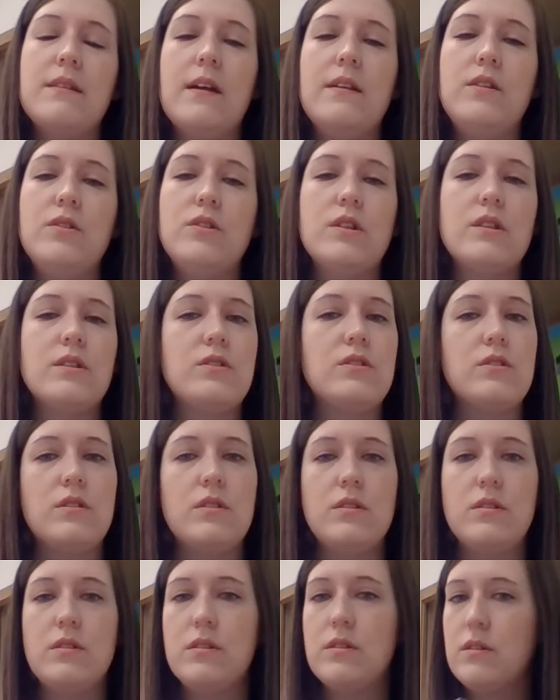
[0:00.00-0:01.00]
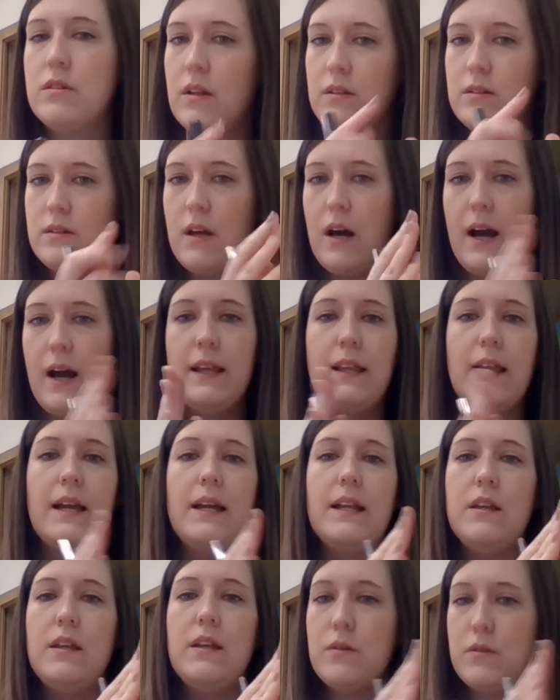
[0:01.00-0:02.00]
and you just
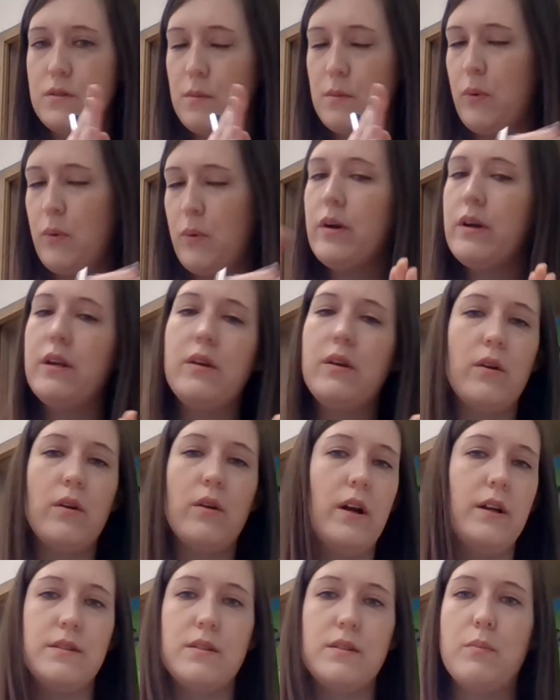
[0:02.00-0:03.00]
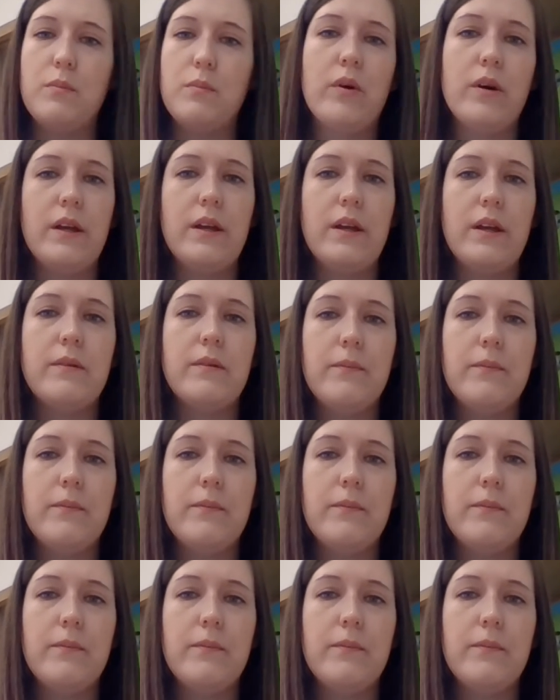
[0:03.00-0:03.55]
highlight either supported or unsupported.